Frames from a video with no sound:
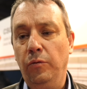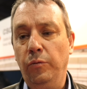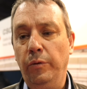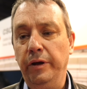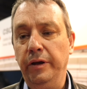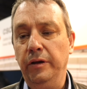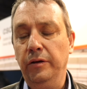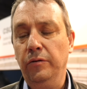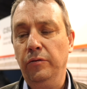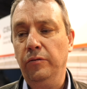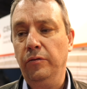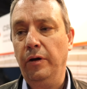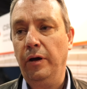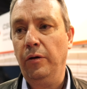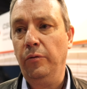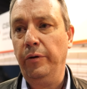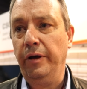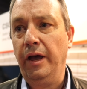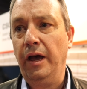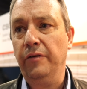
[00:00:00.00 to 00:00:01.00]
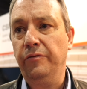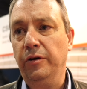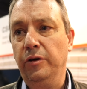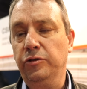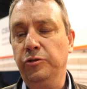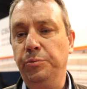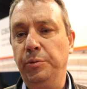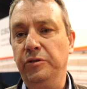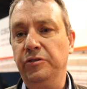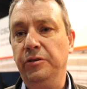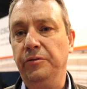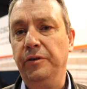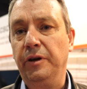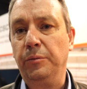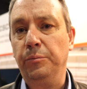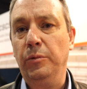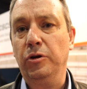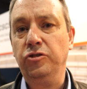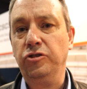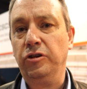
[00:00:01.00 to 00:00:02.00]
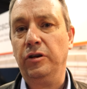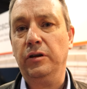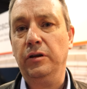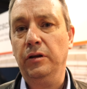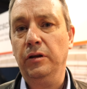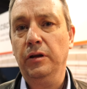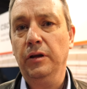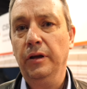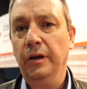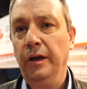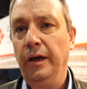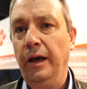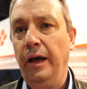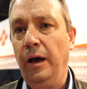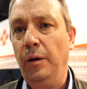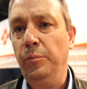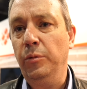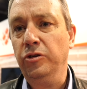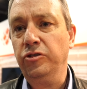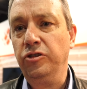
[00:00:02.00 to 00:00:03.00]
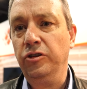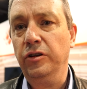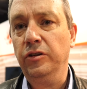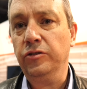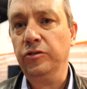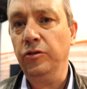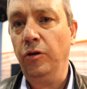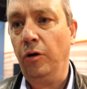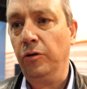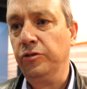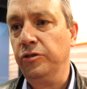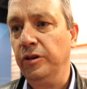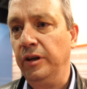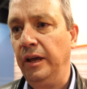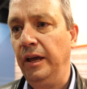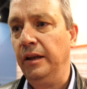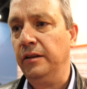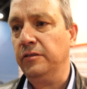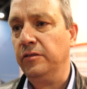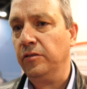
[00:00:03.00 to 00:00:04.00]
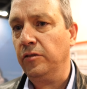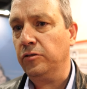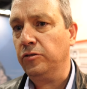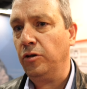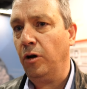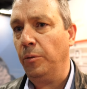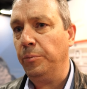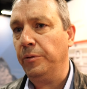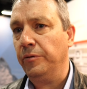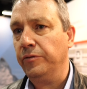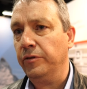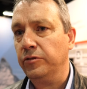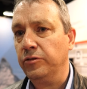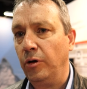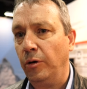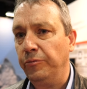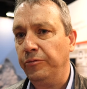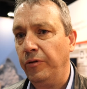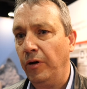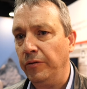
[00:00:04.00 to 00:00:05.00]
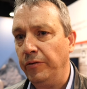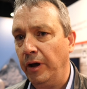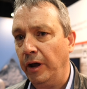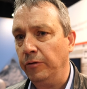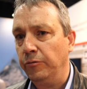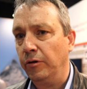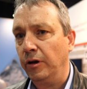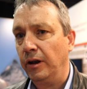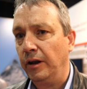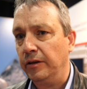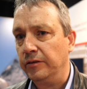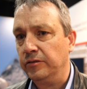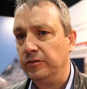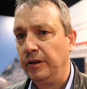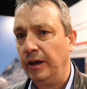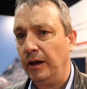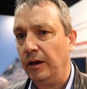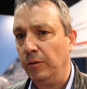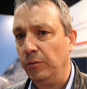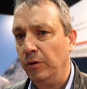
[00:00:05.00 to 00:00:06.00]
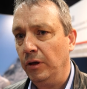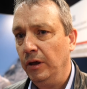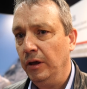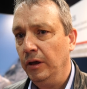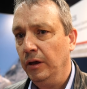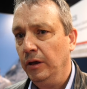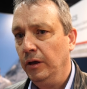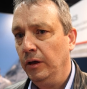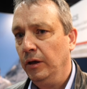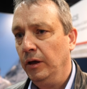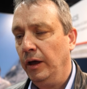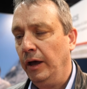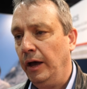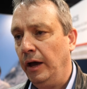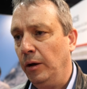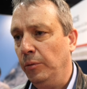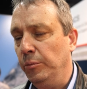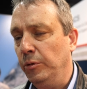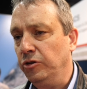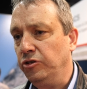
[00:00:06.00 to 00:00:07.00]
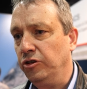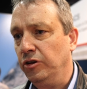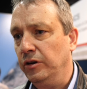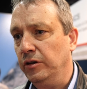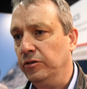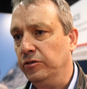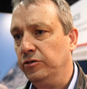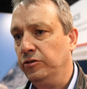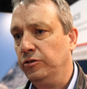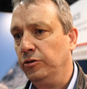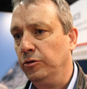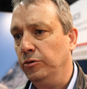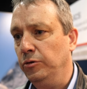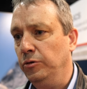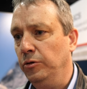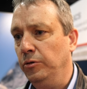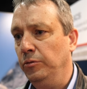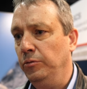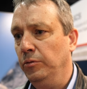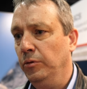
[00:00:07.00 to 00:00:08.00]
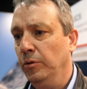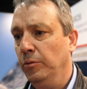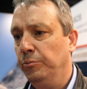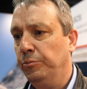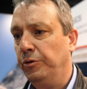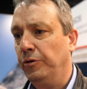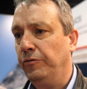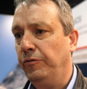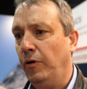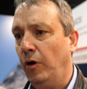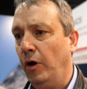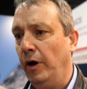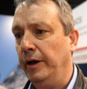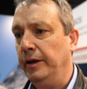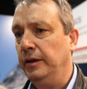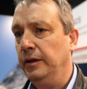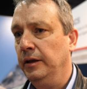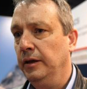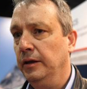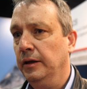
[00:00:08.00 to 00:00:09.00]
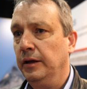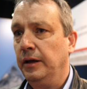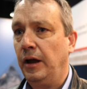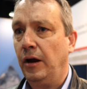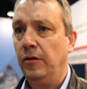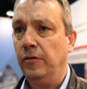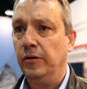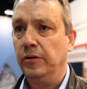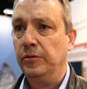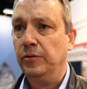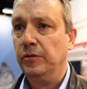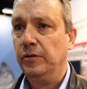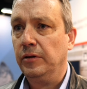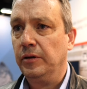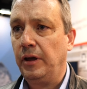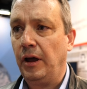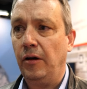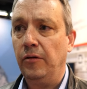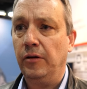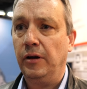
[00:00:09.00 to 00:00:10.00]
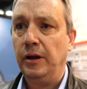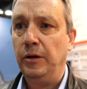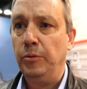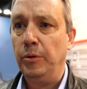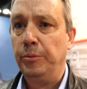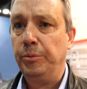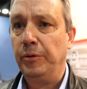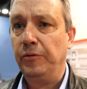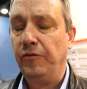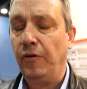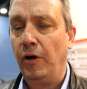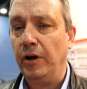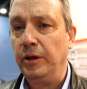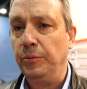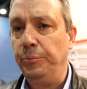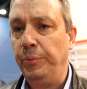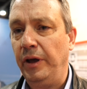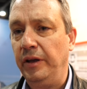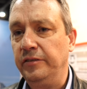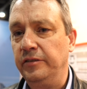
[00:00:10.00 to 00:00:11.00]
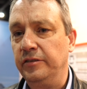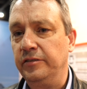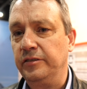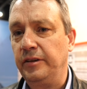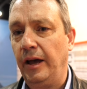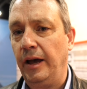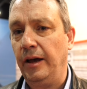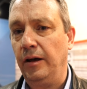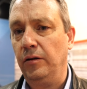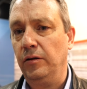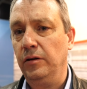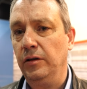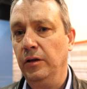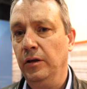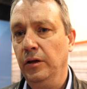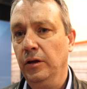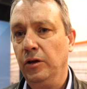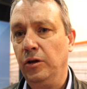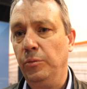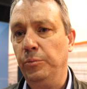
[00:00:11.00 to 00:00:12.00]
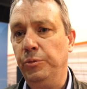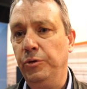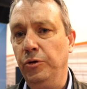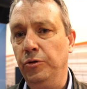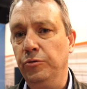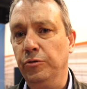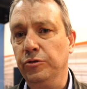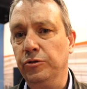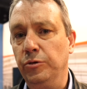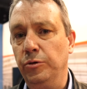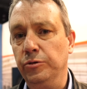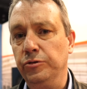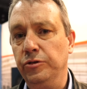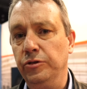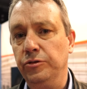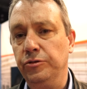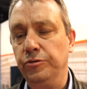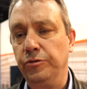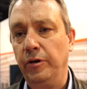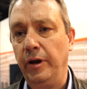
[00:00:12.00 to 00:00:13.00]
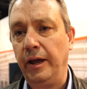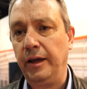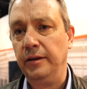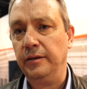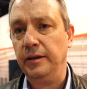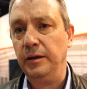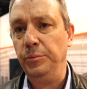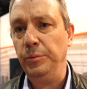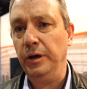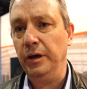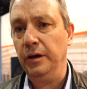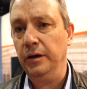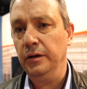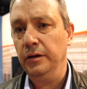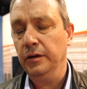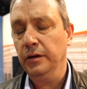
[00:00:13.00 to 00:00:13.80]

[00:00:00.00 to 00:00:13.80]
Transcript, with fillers: we have a specific mission. Our mission is not to get to the top of the top 500 list. Our mission is to provide, currently we're providing petascale compute resources for academia,